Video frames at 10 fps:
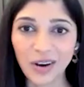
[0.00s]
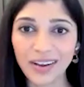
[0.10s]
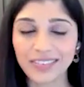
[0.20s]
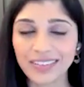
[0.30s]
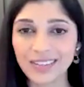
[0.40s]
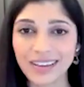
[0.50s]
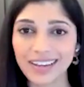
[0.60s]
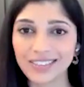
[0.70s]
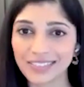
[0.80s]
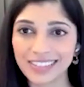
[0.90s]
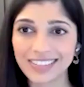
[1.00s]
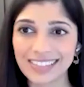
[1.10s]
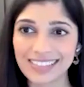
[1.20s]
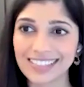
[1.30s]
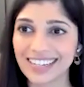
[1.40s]
No, I feel like we had a really
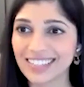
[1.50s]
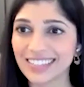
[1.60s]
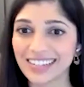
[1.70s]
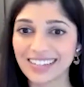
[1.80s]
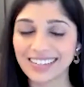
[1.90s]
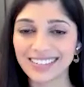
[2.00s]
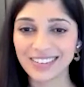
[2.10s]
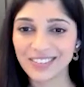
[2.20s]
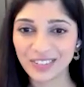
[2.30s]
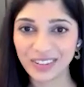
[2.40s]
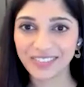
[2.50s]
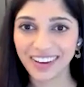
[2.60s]
great discussion. It was really